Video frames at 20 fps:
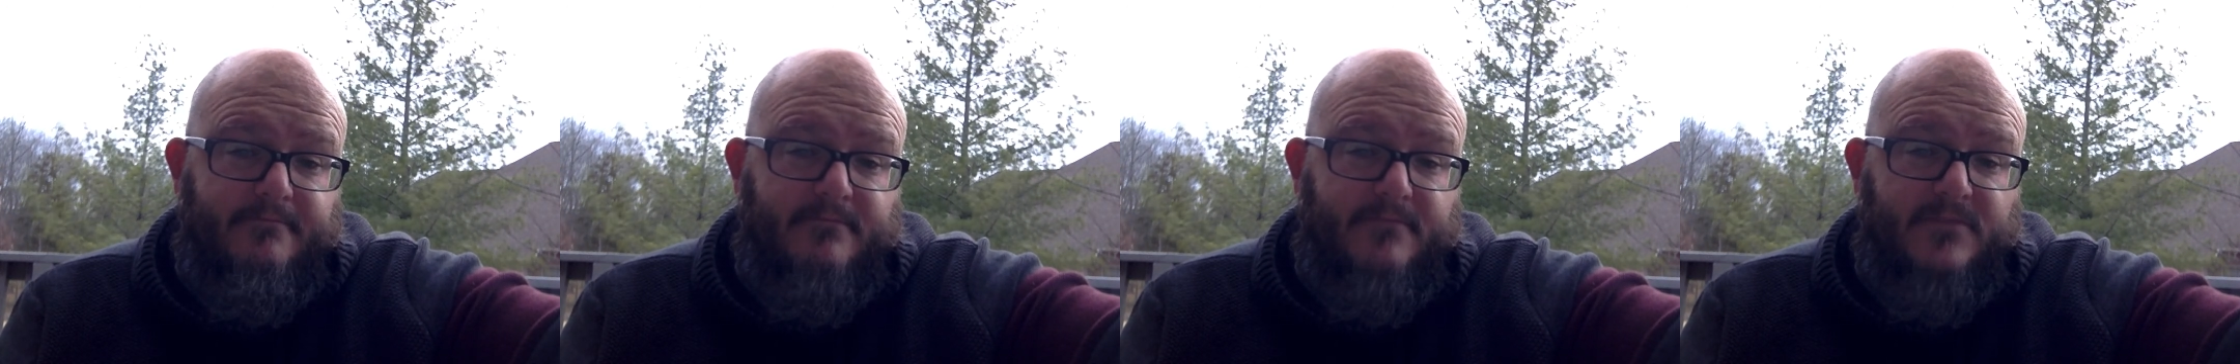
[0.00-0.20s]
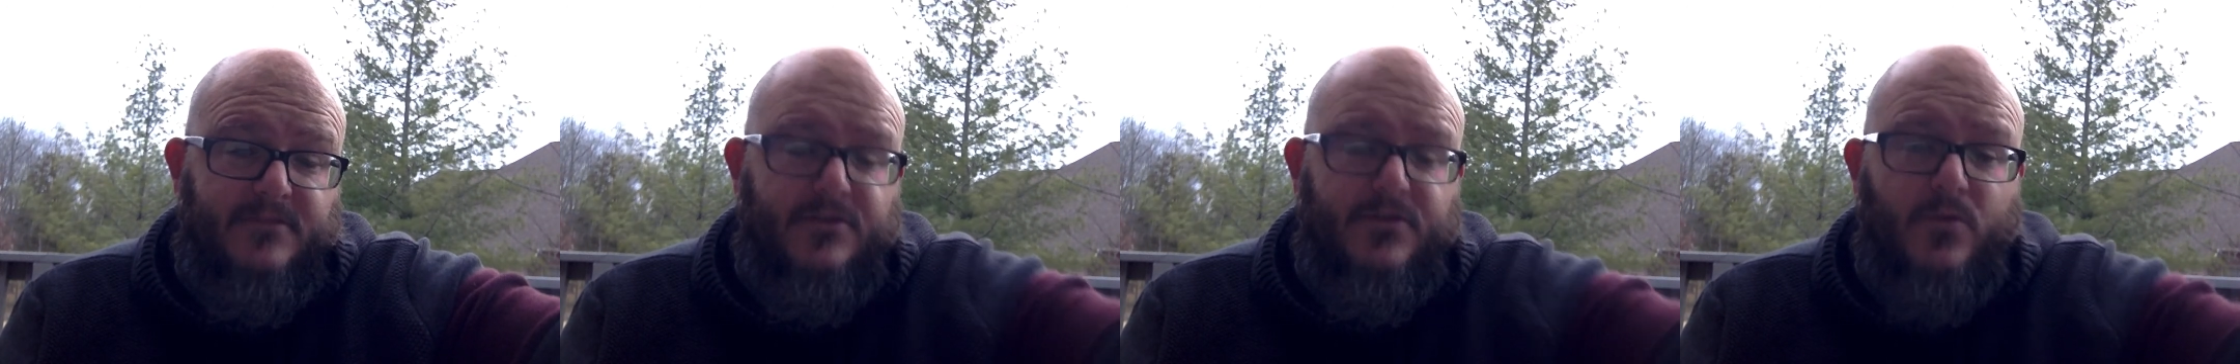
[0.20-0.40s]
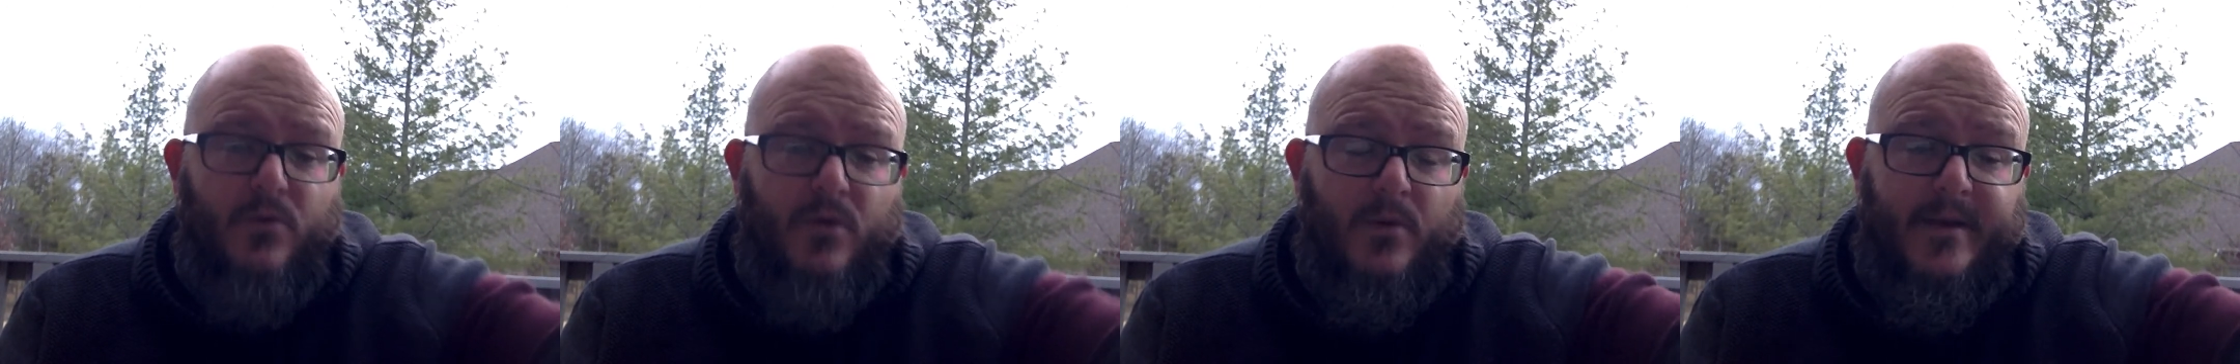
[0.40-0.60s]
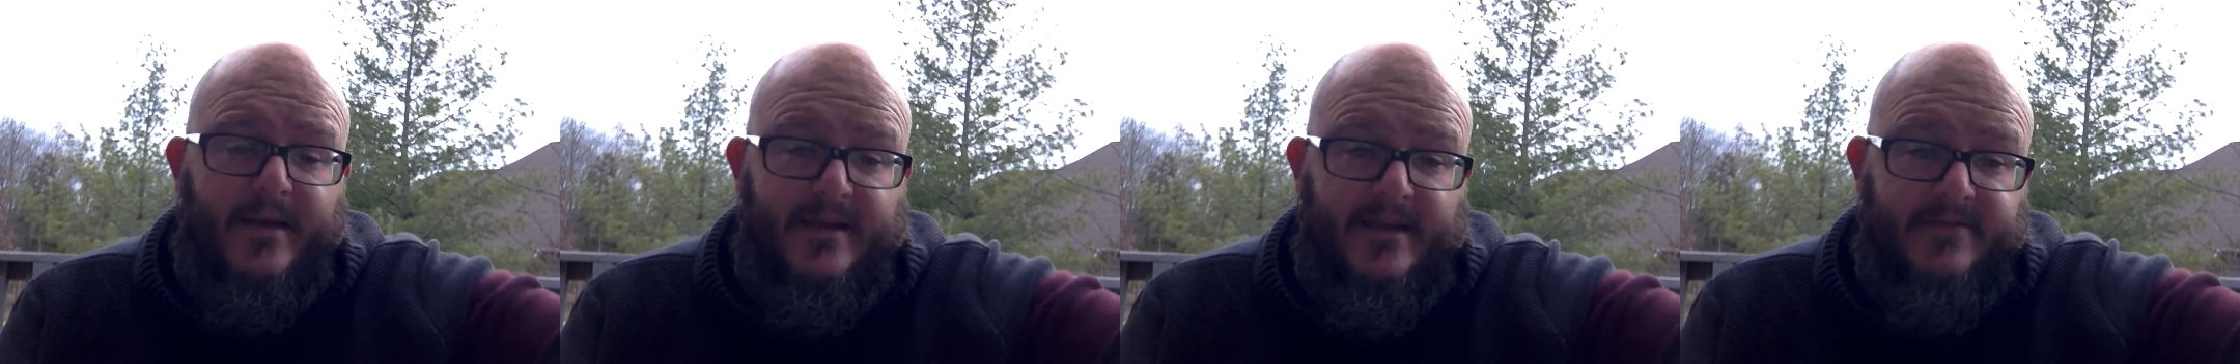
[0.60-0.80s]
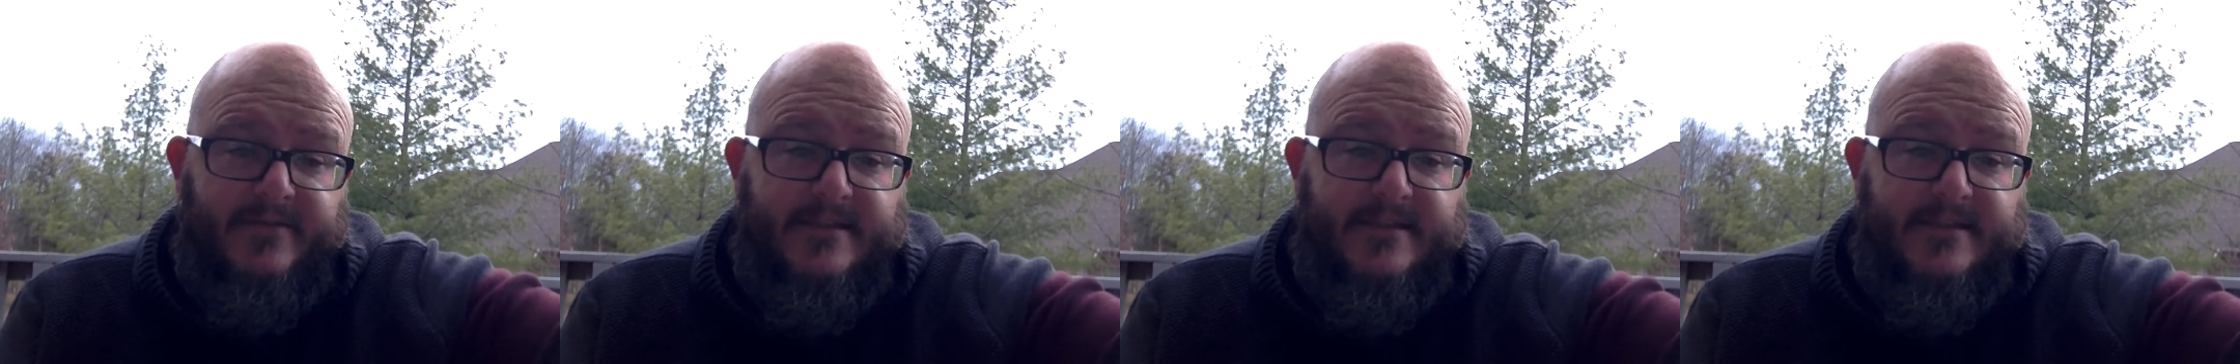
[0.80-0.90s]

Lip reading: to the world we live